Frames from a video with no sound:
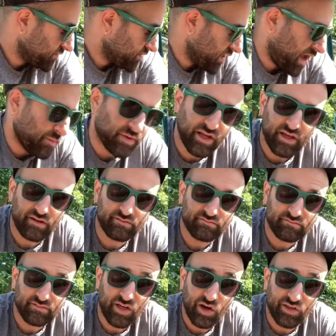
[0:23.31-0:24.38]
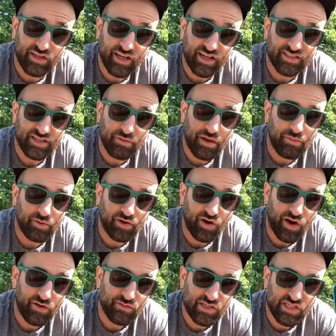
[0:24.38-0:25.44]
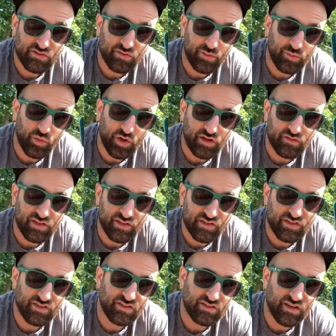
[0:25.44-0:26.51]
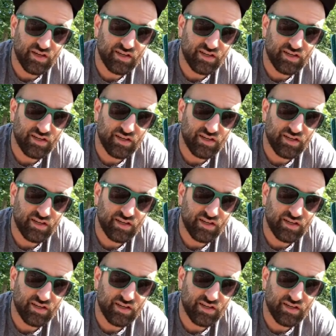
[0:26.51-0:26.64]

how many garlic heads I'm able to harvest from one of these